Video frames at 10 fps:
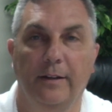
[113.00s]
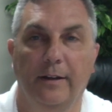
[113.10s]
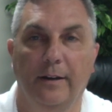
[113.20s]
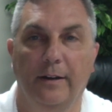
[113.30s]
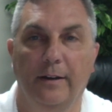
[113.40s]

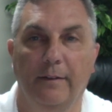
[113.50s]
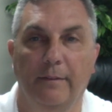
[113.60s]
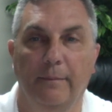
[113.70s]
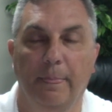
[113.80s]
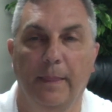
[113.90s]
uh,
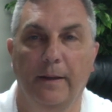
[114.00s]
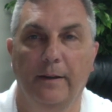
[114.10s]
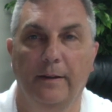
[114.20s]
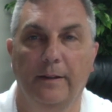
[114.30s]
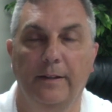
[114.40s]

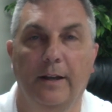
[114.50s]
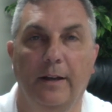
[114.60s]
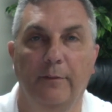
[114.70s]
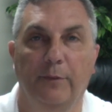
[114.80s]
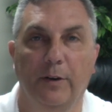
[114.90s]
a
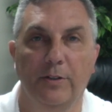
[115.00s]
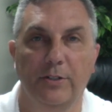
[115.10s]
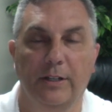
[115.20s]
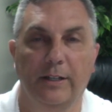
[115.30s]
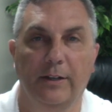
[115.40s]

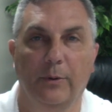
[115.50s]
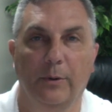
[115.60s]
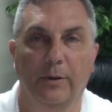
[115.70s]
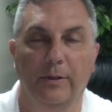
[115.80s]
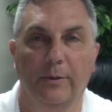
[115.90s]
non-functioning
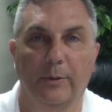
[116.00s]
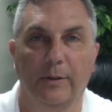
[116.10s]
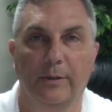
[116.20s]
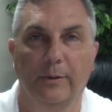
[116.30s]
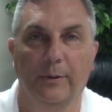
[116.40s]

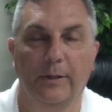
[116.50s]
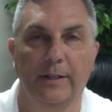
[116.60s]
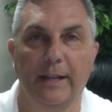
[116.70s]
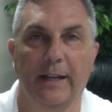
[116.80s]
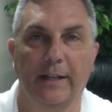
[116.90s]
or a
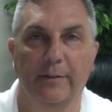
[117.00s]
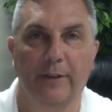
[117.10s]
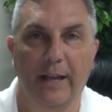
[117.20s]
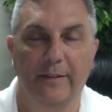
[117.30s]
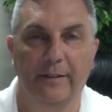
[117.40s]
negative
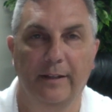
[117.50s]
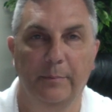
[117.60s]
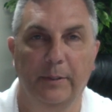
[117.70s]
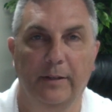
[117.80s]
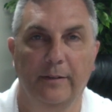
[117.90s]
asset
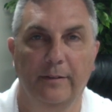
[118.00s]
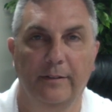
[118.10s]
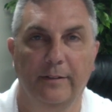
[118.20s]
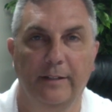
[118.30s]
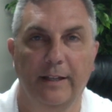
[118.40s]
because
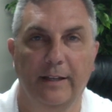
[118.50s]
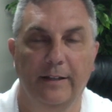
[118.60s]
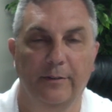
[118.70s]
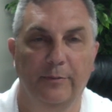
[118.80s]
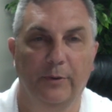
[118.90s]
it's a
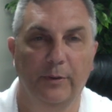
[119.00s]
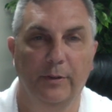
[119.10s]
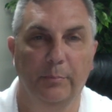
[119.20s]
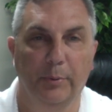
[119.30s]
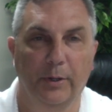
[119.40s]
negative on
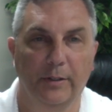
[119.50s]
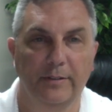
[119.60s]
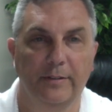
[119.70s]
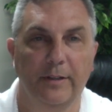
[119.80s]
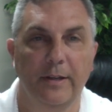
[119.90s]
their
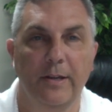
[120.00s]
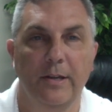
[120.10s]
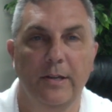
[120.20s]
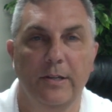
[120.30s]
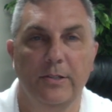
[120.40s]
books.
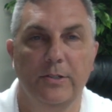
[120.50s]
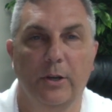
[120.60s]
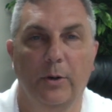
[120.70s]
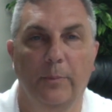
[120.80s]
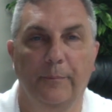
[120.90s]

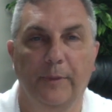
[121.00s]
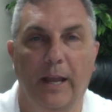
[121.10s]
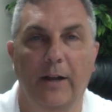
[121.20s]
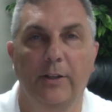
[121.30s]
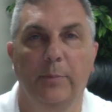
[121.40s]
So,
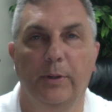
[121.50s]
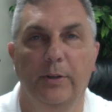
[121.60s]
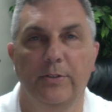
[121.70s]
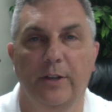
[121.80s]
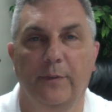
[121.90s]
how do you
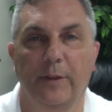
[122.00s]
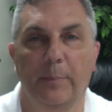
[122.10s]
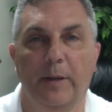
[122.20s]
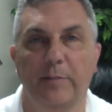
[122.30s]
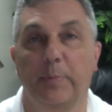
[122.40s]
yourself in the
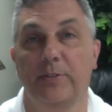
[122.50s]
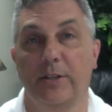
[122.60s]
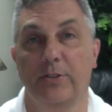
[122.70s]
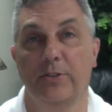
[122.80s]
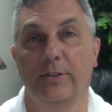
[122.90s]
best
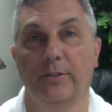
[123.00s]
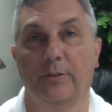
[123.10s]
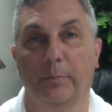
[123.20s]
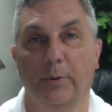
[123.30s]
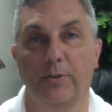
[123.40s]
position
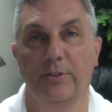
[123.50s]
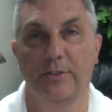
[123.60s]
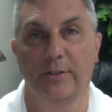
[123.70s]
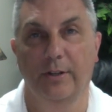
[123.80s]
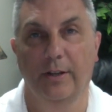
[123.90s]
to purchase
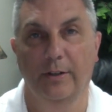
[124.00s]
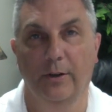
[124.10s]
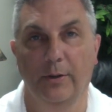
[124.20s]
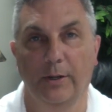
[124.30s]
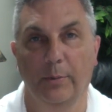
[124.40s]
an
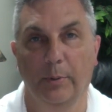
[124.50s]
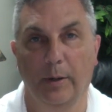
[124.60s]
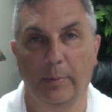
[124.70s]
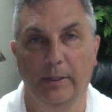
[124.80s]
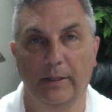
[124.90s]
REO
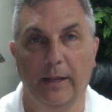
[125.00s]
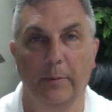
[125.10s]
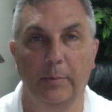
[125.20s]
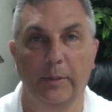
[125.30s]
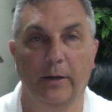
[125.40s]
property? That
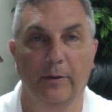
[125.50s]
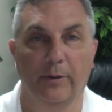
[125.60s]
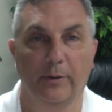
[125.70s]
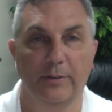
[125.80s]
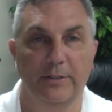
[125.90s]
would be our
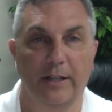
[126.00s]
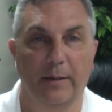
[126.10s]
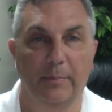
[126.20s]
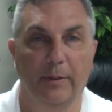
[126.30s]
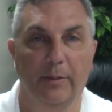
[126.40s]
third
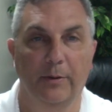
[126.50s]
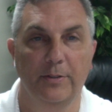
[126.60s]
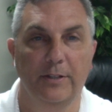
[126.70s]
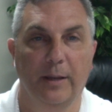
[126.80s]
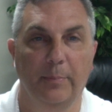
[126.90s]
step. The third
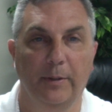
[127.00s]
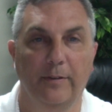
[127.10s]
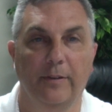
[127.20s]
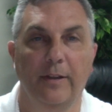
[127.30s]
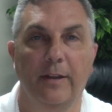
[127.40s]
step
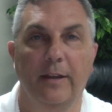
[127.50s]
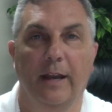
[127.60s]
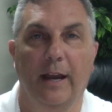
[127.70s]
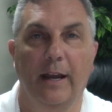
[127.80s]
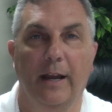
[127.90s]
is
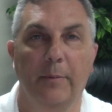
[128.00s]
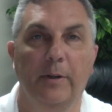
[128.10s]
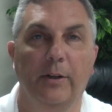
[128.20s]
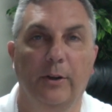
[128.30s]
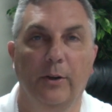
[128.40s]
I
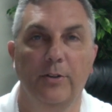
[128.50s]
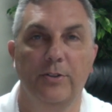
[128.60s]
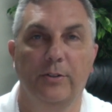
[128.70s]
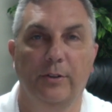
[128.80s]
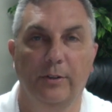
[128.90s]
would encourage
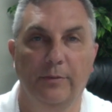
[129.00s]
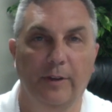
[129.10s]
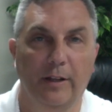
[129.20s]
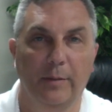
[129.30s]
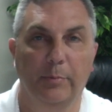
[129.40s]
you to
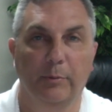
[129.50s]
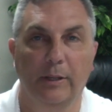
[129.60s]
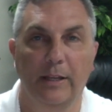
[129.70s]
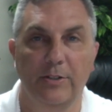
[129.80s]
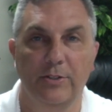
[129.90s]
develop
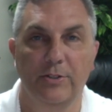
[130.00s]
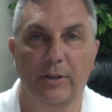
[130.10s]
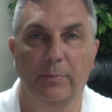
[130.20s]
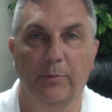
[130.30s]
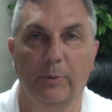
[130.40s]

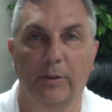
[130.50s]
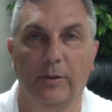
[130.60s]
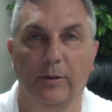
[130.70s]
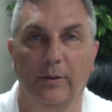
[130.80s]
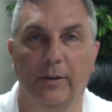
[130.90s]
relationships with
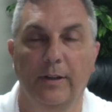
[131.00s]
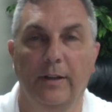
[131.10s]
your